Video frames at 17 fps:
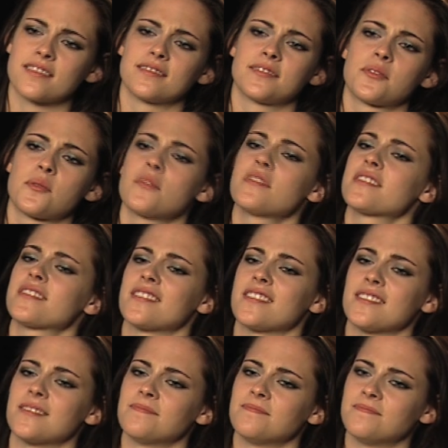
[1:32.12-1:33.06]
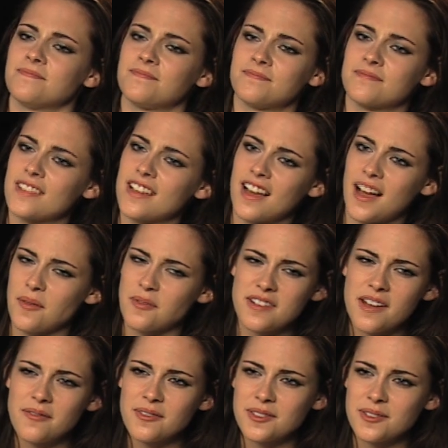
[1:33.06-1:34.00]
of course not. Would
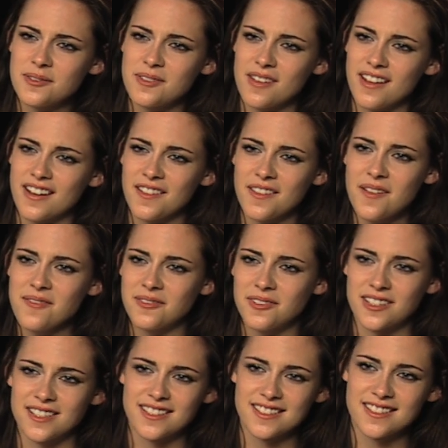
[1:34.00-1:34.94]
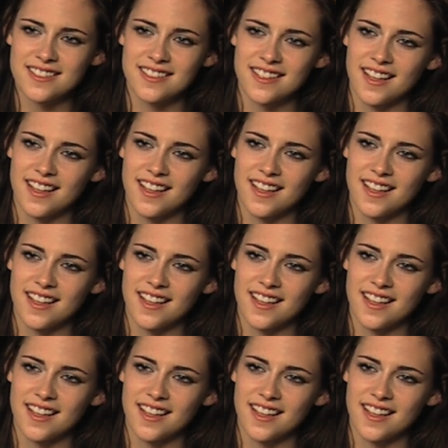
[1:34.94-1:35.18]
never do that. I love Chris.